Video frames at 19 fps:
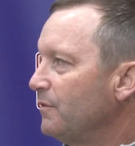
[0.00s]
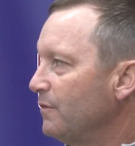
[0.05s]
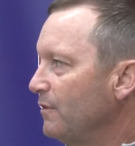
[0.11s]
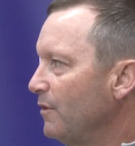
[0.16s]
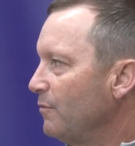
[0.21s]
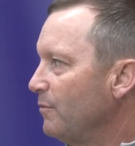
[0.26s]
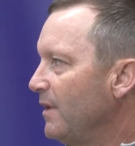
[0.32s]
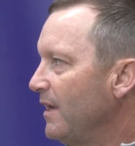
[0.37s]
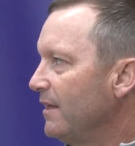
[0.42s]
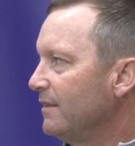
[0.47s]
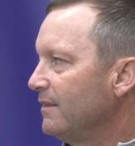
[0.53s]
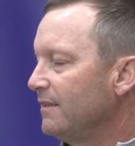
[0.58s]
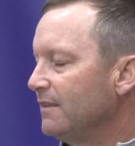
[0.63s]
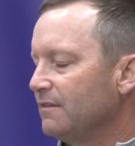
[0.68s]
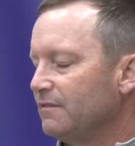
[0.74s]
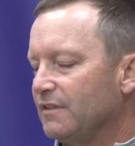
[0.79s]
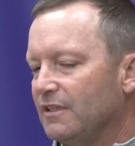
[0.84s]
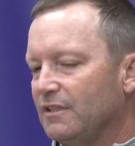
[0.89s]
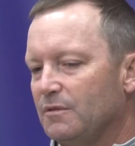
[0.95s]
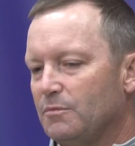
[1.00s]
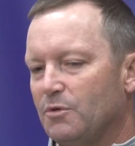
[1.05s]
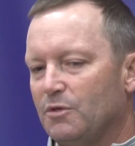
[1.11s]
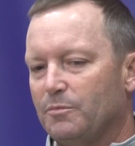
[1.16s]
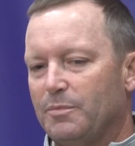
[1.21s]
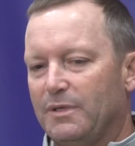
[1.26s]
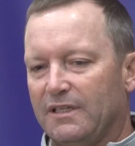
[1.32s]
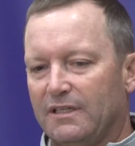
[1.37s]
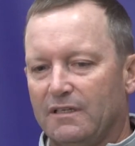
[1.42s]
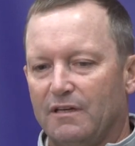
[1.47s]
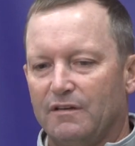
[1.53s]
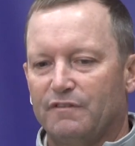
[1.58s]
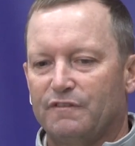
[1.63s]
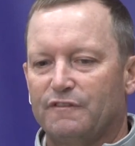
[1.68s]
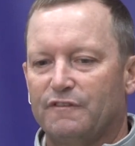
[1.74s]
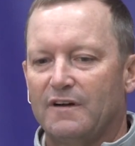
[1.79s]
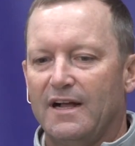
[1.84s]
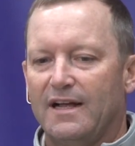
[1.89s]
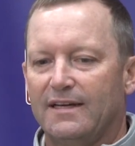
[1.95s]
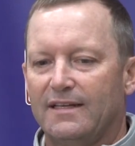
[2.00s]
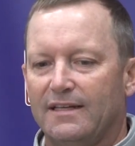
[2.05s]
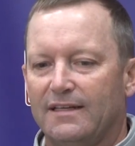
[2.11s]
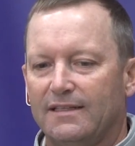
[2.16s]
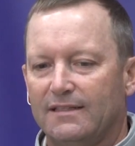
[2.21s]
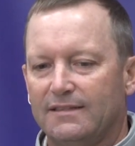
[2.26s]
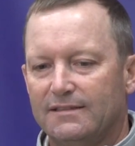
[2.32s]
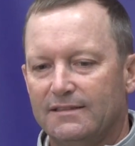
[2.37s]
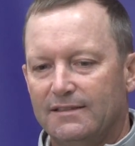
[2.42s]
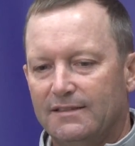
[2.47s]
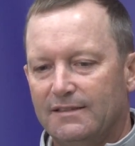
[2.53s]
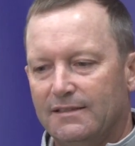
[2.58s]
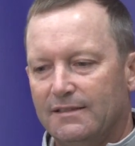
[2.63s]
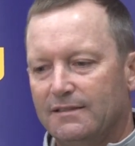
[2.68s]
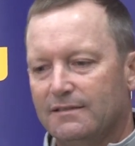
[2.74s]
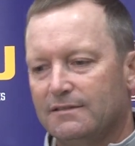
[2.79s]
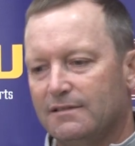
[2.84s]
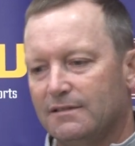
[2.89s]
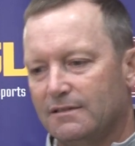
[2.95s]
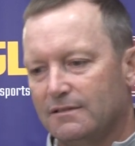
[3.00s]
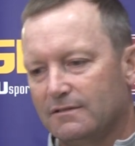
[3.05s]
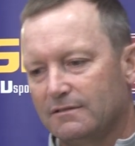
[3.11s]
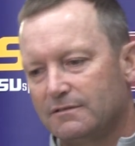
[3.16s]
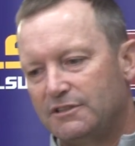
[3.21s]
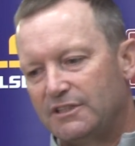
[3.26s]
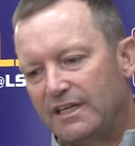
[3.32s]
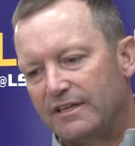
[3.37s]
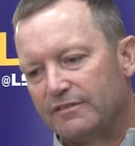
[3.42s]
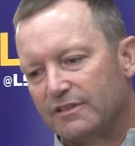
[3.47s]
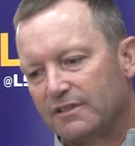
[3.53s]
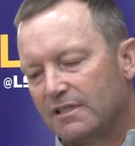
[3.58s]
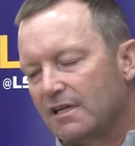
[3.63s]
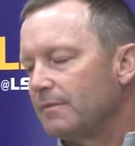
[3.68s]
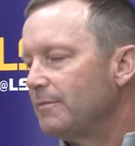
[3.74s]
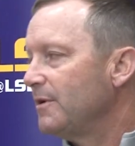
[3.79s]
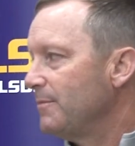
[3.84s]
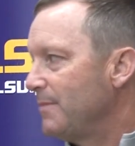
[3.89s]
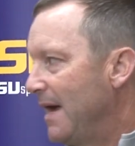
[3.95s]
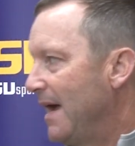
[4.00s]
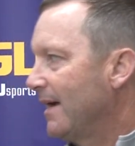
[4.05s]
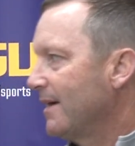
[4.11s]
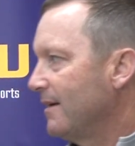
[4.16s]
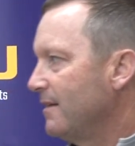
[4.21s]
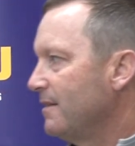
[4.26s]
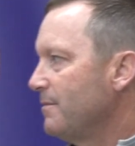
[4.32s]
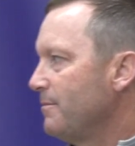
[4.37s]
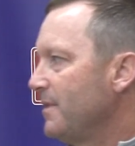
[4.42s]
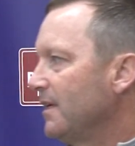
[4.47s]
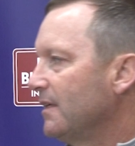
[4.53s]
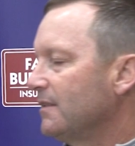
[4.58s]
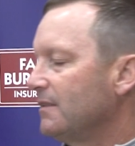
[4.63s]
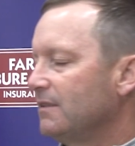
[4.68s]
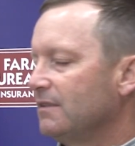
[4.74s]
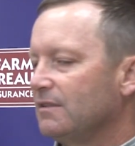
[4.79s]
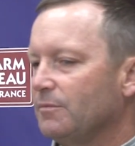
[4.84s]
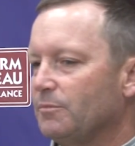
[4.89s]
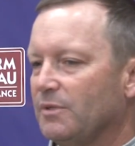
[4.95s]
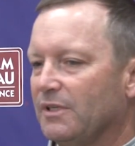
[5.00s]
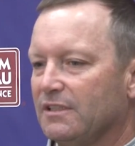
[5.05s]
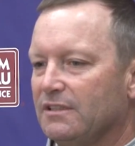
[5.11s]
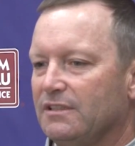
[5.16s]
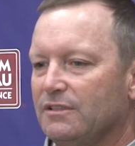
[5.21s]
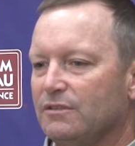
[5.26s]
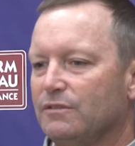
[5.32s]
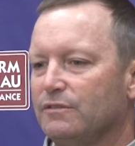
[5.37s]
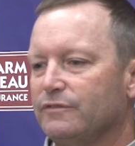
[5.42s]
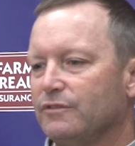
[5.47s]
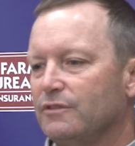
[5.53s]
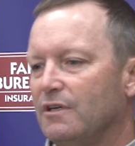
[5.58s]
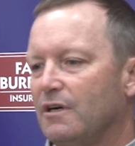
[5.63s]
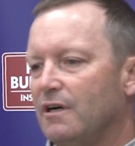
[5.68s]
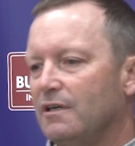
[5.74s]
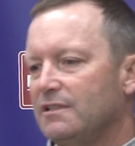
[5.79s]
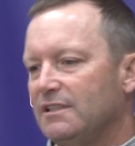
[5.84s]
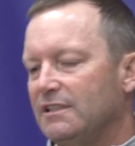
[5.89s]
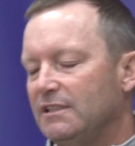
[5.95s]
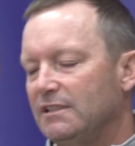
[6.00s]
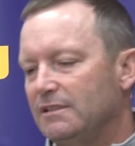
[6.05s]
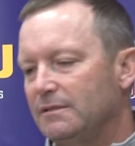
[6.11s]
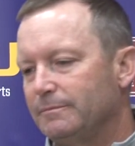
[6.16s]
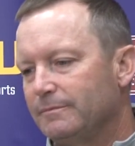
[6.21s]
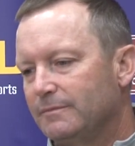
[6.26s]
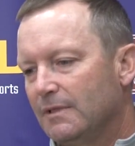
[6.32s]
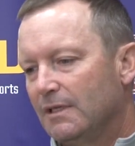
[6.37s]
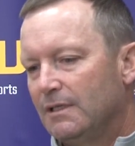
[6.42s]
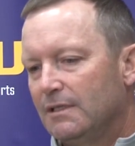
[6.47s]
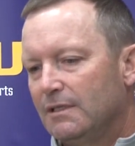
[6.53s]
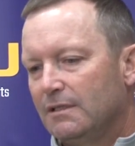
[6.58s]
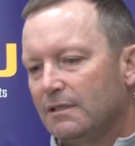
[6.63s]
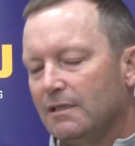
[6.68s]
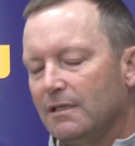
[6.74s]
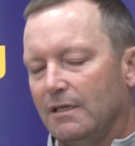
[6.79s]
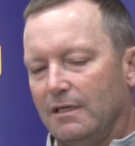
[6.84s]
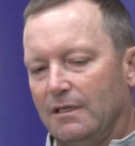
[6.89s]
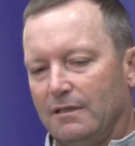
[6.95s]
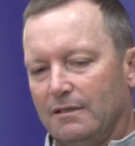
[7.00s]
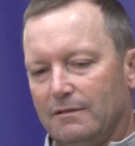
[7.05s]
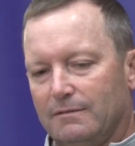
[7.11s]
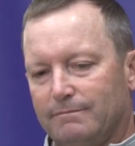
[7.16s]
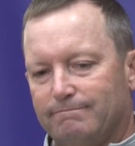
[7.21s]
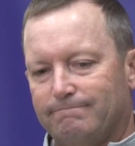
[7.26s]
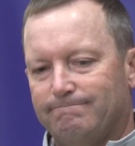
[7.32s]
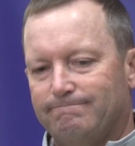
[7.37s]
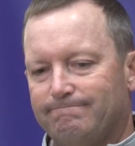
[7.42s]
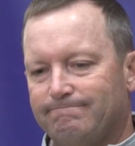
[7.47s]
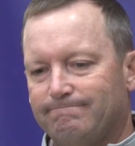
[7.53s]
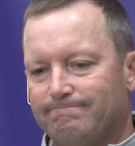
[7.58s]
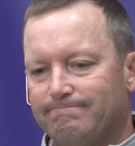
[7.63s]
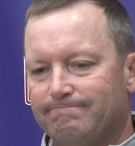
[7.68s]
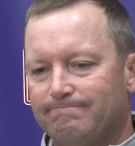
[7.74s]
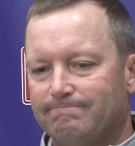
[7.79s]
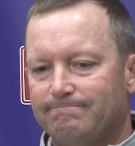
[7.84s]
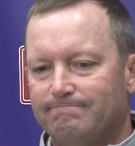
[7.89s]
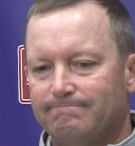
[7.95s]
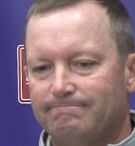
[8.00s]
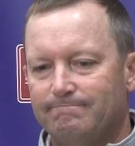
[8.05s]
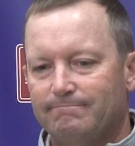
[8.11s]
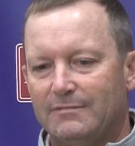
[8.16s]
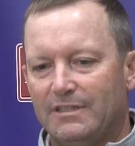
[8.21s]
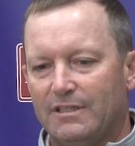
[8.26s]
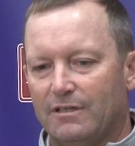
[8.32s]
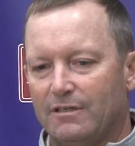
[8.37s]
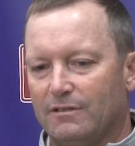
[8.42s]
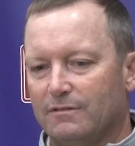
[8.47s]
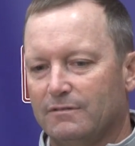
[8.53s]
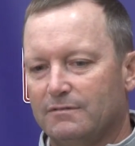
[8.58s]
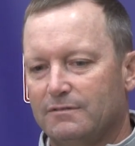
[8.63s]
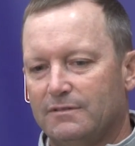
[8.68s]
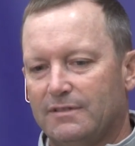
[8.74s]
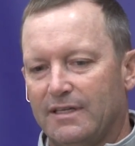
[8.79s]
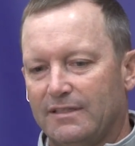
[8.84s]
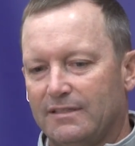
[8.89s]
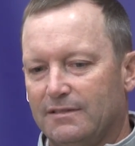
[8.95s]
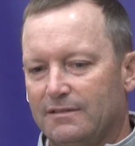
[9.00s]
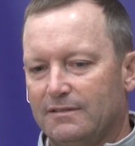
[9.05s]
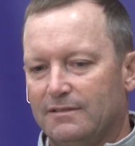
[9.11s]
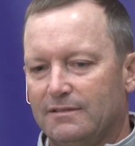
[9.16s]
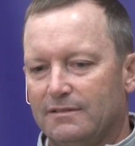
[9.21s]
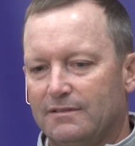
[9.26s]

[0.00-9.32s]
a readily available pen on Friday. You know, Javen coming back into the mix is a big deal for our team. You know, that